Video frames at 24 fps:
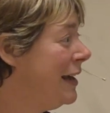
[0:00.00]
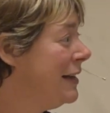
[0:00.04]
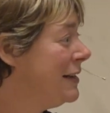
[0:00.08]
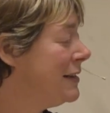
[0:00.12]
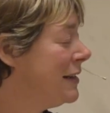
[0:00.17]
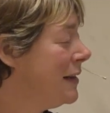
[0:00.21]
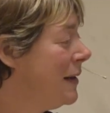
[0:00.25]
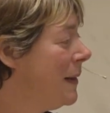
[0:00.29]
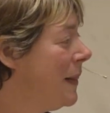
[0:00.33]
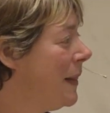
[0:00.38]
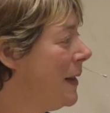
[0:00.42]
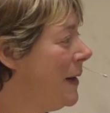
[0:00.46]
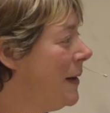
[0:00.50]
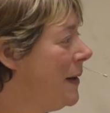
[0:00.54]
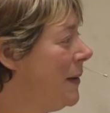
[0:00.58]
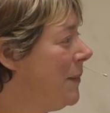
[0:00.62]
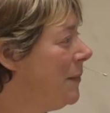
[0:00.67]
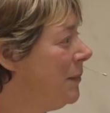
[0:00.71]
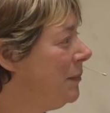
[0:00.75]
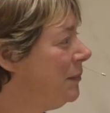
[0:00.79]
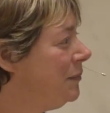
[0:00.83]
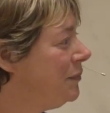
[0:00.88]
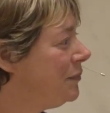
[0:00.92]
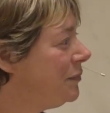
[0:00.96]
What was the one
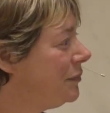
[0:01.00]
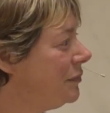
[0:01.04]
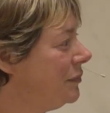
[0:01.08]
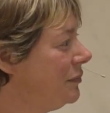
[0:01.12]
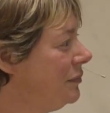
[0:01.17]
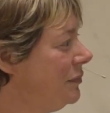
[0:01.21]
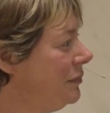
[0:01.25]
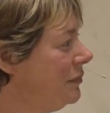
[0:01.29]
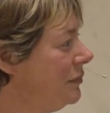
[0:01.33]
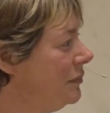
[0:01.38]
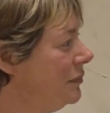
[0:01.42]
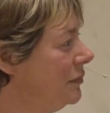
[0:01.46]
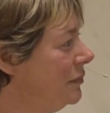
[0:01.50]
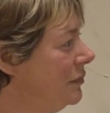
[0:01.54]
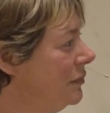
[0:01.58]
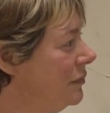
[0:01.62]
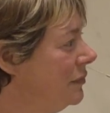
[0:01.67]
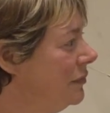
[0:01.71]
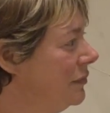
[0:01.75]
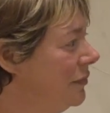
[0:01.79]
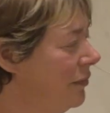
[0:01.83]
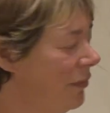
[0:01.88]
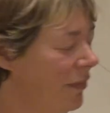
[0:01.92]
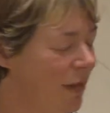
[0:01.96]
about the little
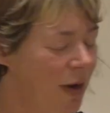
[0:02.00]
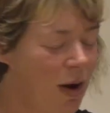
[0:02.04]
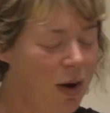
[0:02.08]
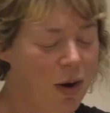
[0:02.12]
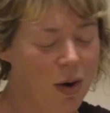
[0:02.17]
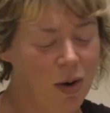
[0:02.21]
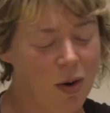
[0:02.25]
pig again?